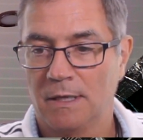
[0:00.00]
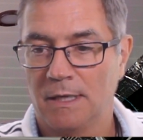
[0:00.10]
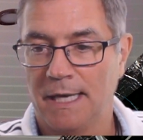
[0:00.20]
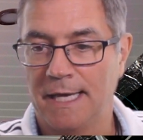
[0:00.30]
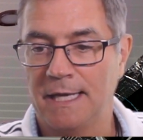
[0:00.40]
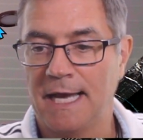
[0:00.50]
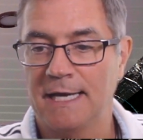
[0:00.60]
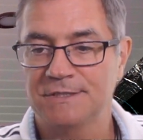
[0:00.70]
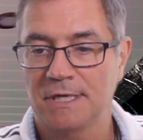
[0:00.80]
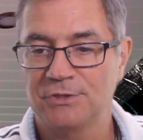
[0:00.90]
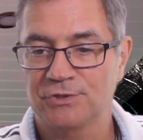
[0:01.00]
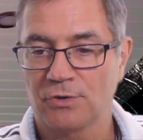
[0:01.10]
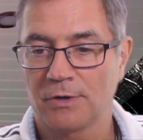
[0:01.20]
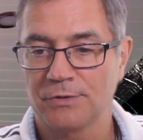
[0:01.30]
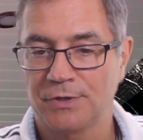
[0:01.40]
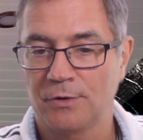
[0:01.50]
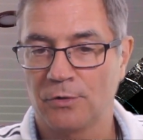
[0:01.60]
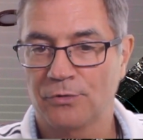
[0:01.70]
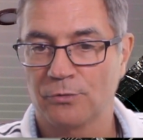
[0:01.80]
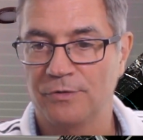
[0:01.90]
And as I start to
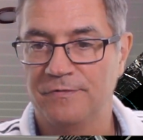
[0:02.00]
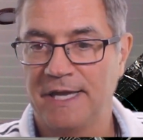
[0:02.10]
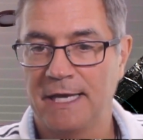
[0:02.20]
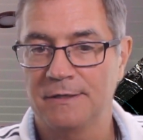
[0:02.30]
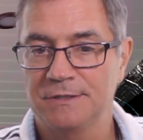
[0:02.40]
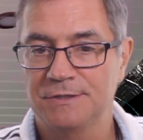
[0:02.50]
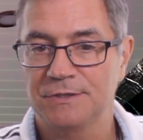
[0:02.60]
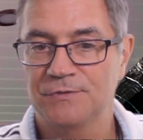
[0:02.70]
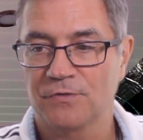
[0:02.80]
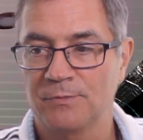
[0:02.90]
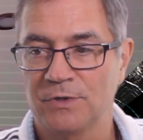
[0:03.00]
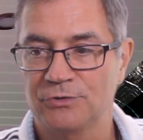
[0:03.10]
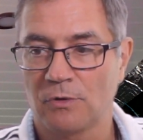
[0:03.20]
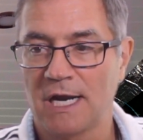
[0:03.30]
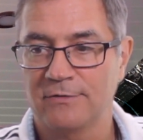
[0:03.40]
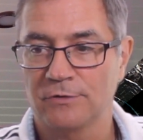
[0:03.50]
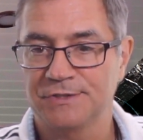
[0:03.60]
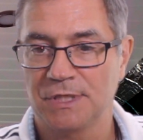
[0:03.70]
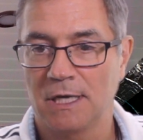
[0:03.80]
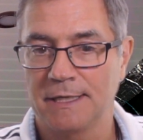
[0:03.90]
go through the van, this is from the
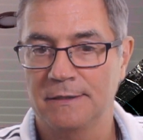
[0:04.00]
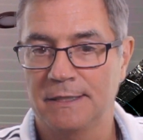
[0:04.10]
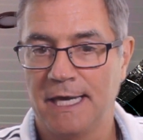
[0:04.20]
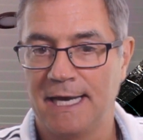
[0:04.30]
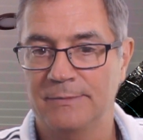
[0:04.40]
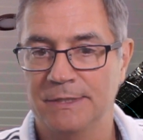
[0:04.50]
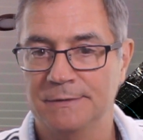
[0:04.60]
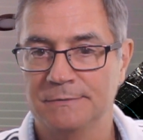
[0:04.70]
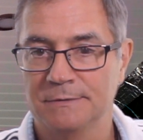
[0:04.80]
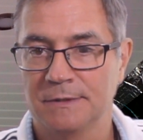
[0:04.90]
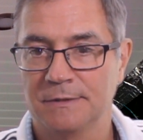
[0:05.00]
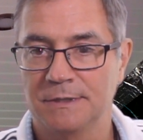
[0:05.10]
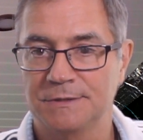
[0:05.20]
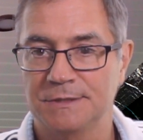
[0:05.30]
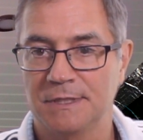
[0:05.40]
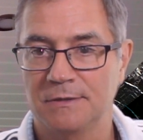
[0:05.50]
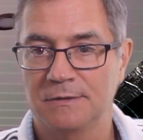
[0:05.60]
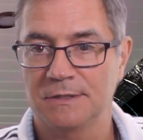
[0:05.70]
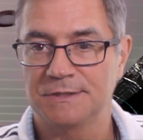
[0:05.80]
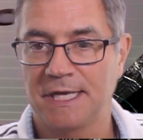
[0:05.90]
driver's side cabin. This is
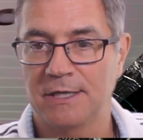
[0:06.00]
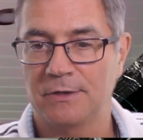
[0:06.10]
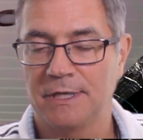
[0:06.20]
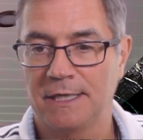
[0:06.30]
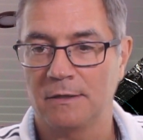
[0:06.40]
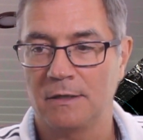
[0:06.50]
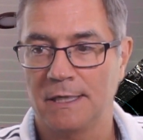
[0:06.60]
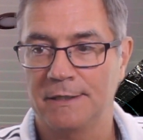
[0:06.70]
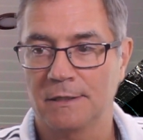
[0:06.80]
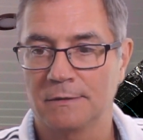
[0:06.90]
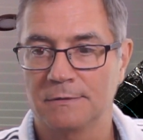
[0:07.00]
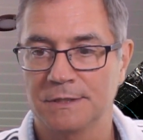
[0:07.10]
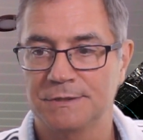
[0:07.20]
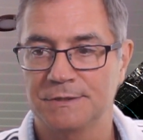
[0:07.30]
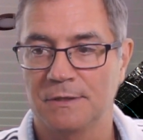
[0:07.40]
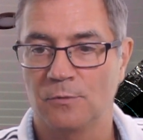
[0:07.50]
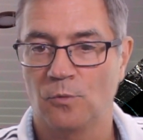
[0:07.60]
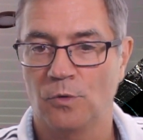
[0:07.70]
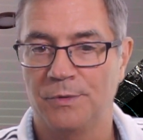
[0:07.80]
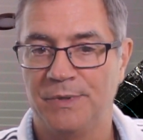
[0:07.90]
the standard headliner. This is the
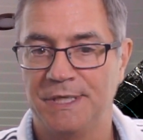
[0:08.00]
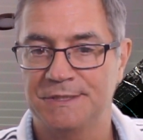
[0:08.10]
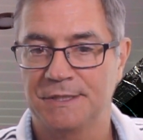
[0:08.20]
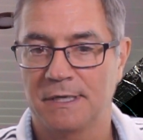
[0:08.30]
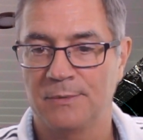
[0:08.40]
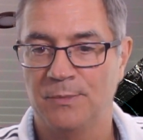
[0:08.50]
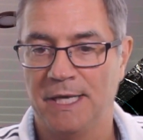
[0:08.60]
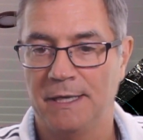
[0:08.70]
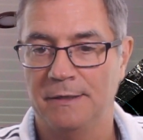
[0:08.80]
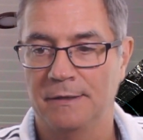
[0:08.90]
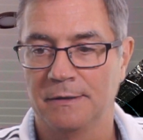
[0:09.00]
wood piece that I made.